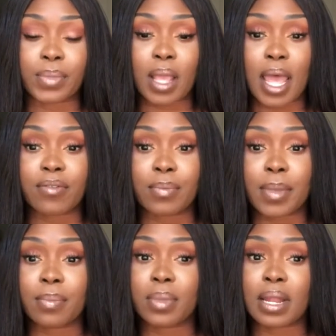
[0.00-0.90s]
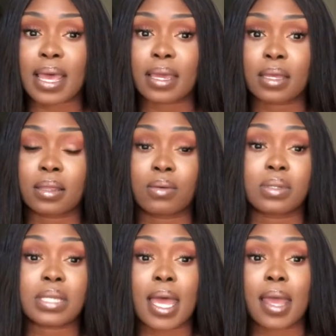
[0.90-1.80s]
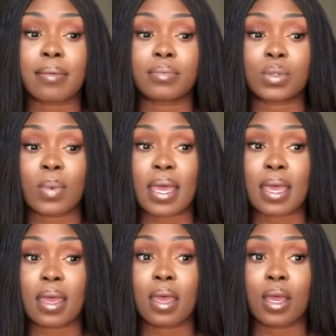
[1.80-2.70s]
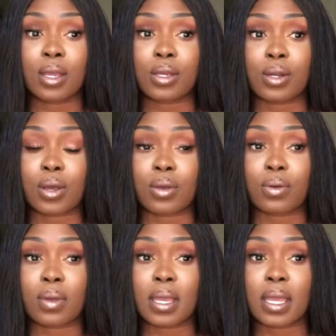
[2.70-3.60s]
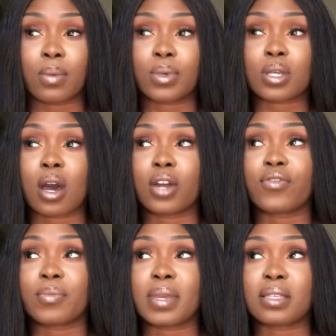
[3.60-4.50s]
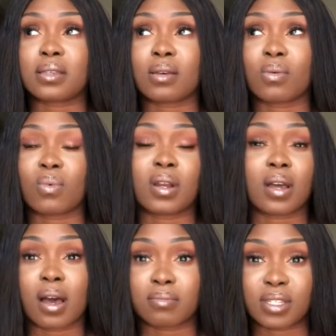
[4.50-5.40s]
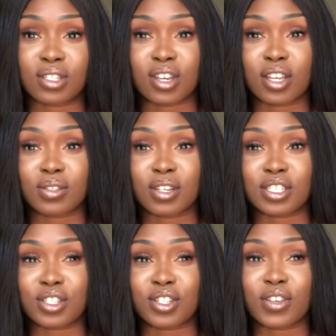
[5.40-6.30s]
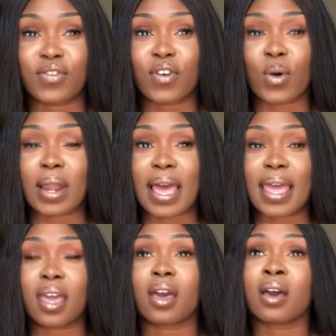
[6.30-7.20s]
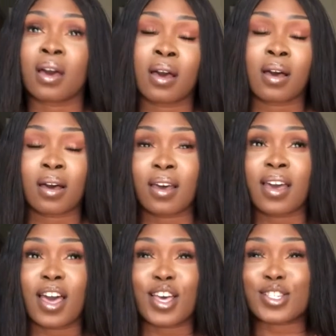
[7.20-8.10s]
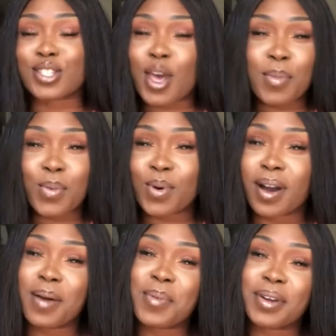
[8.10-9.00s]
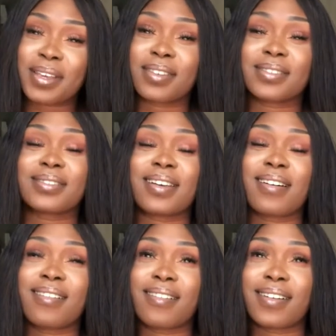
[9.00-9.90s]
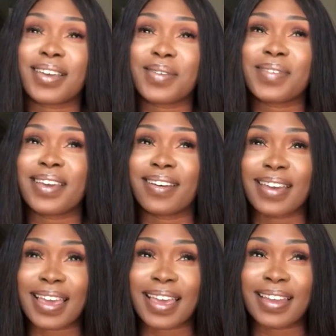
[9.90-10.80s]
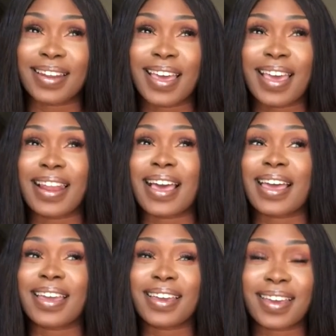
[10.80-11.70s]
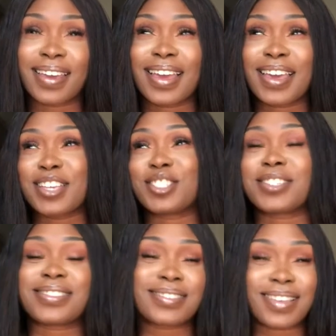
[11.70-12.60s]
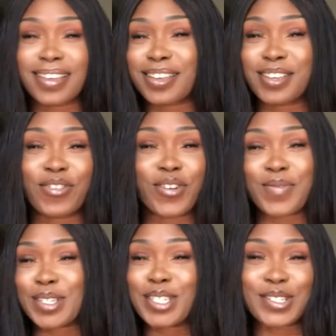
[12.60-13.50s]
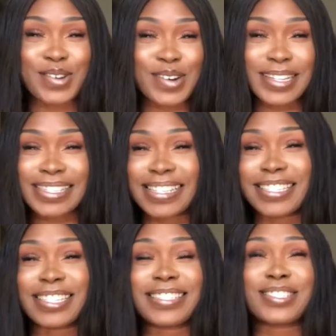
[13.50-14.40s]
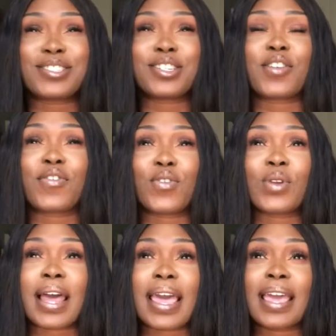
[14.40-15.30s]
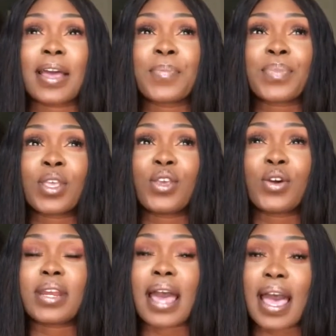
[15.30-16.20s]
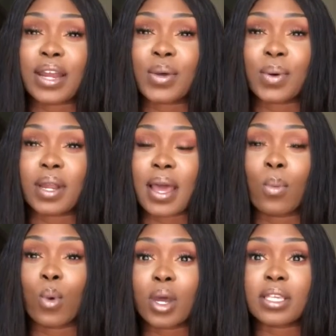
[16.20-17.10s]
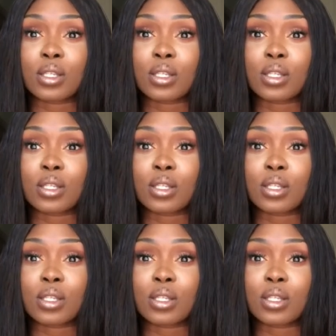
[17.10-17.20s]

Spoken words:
I remember like there was times where it was hard for me to want to come to church, because you just felt like a sermon will come on and you're just like, oh, here we go again, like just throwing shots, and you just feel like you're inadequate. Like, what is